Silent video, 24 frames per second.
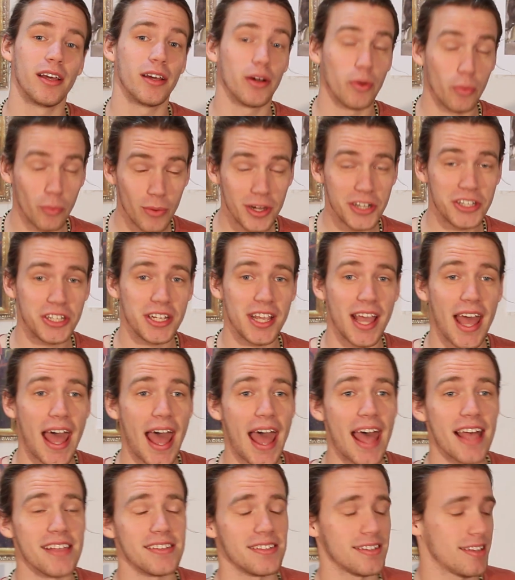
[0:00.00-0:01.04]
Which he
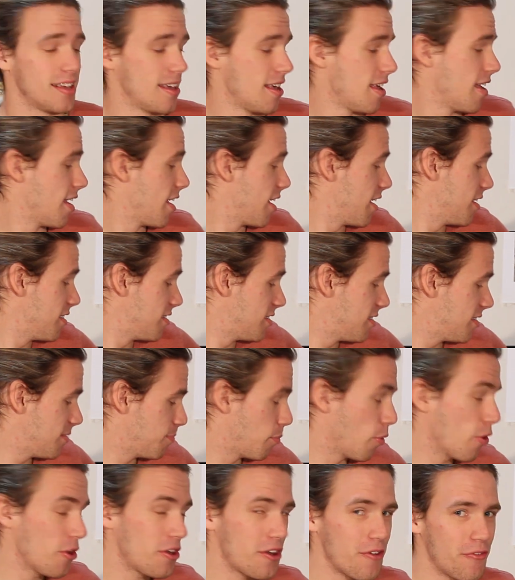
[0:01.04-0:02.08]
has. His
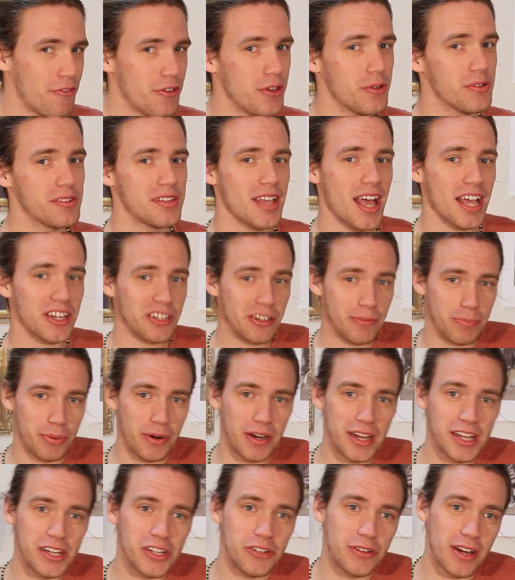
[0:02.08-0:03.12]
point of view is actually
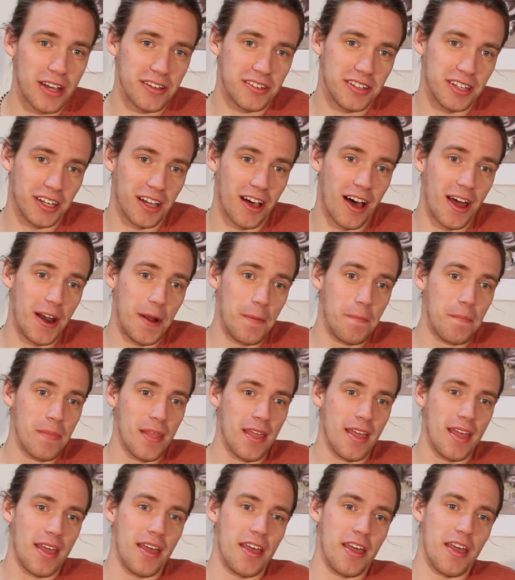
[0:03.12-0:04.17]
pretty interesting on it.
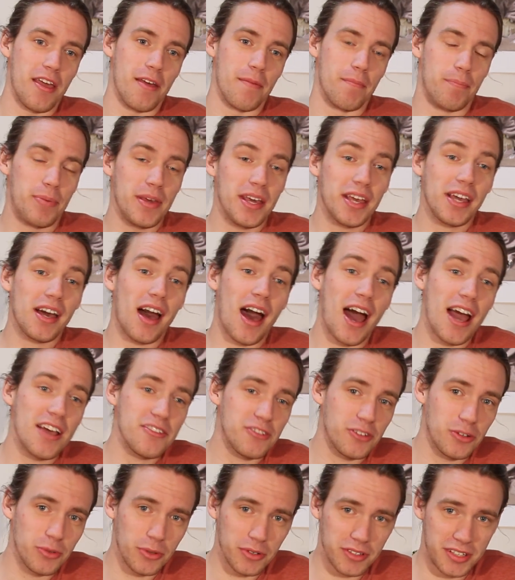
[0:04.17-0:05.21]
Being a high
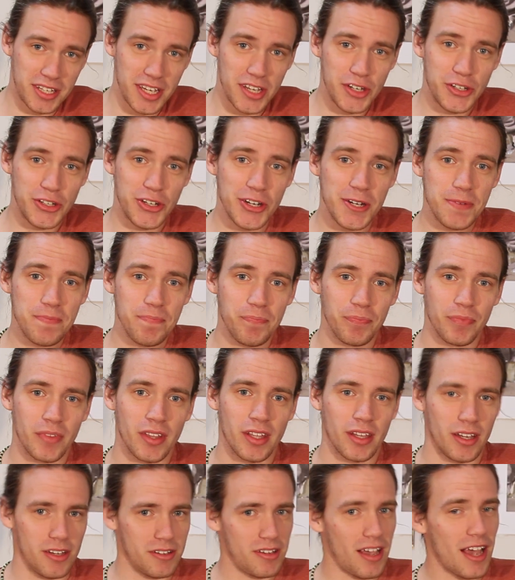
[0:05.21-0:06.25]
school teacher,
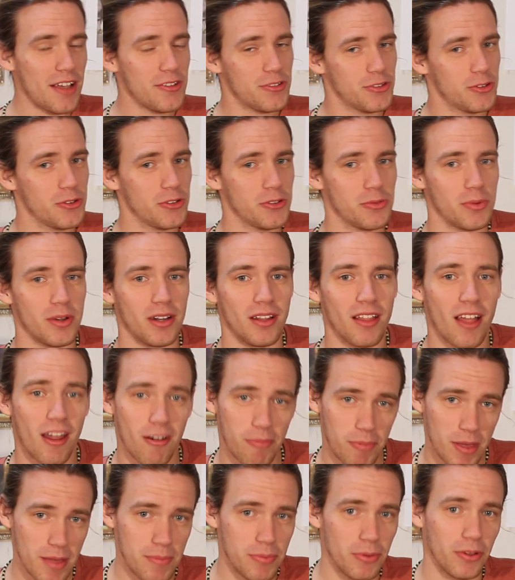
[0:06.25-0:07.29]
because high school is when a lot
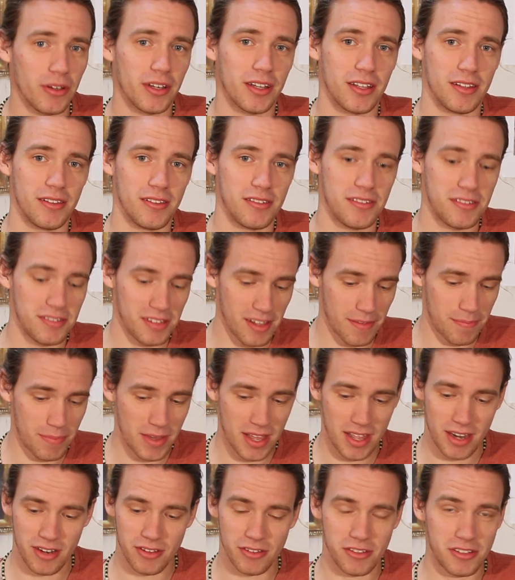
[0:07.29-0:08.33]
of people can slip
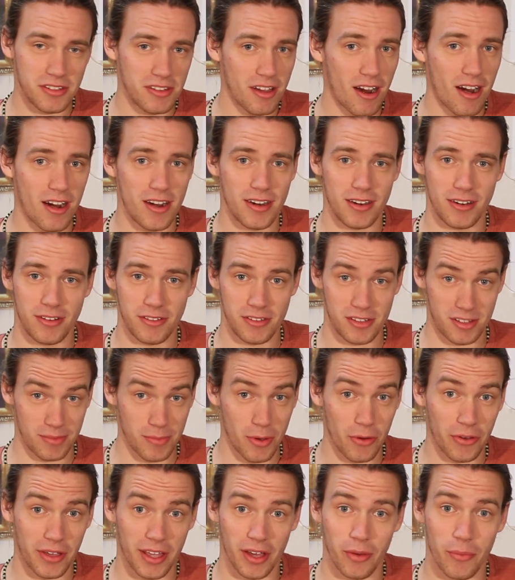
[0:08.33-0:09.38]
in, start
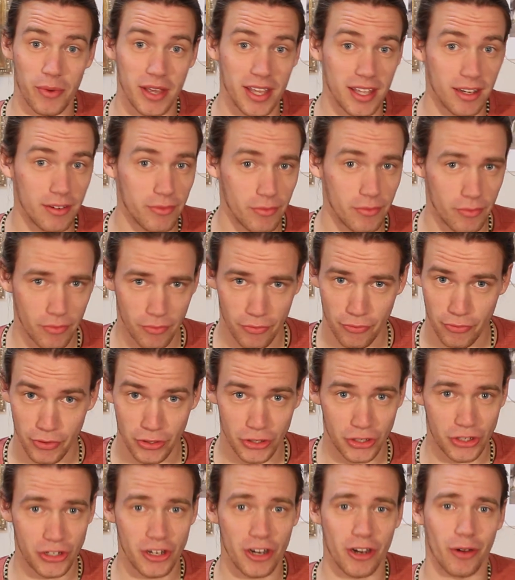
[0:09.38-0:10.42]
smoking weed. For
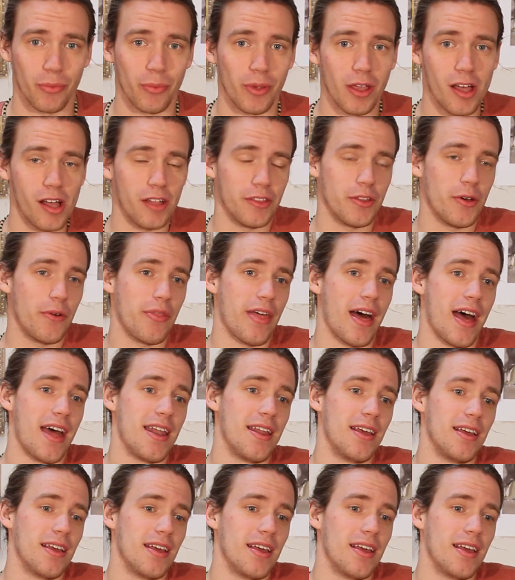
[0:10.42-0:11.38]
sure, we all know that.